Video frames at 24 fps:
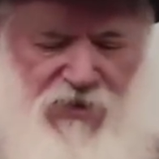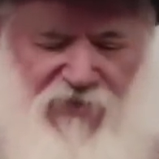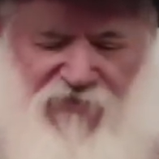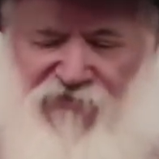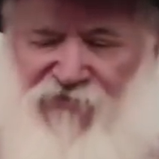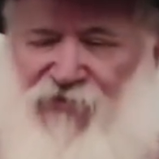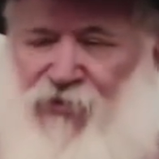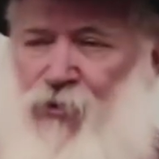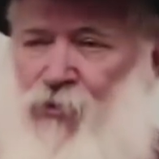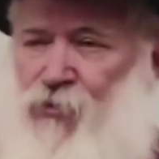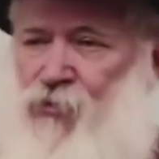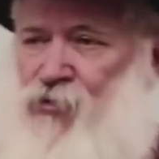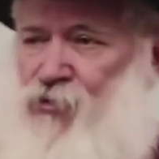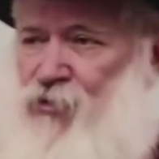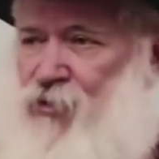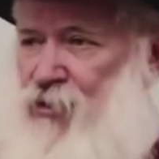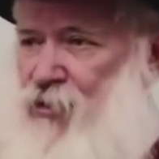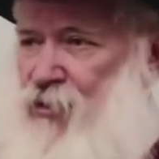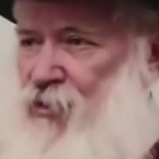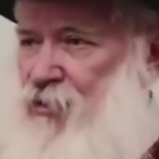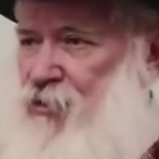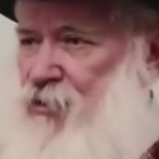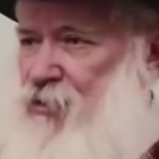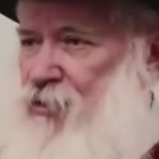The
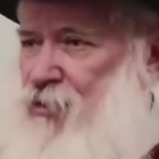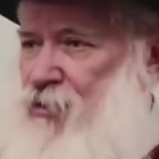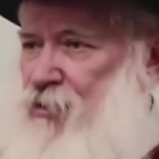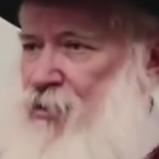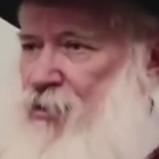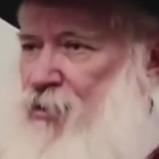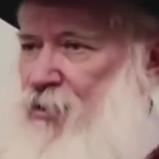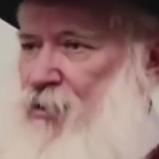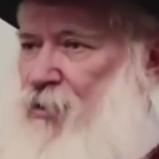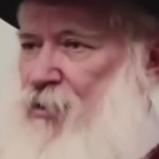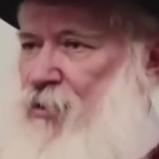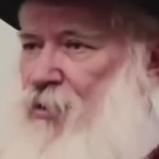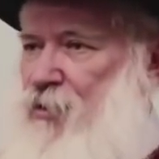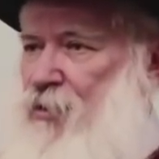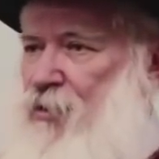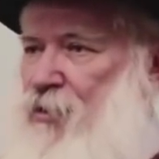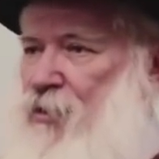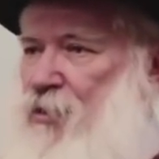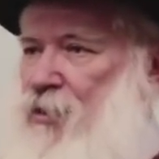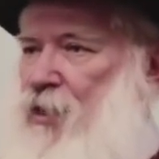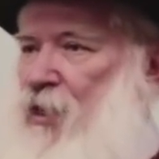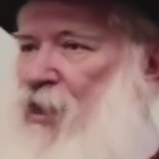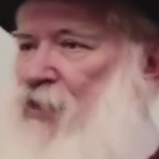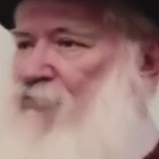future
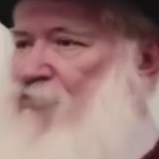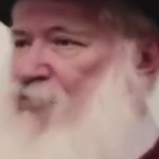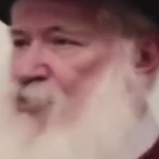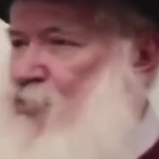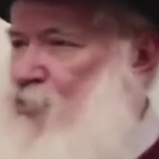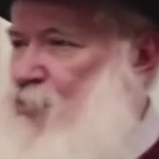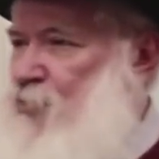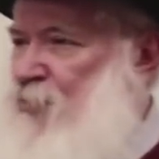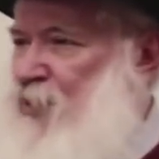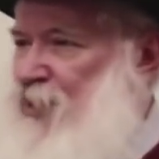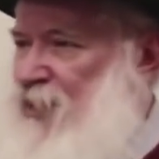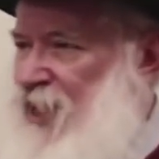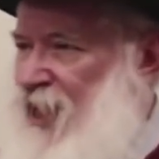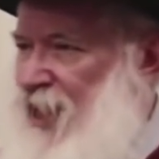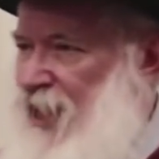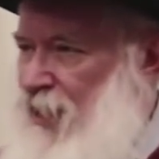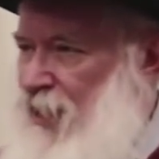of human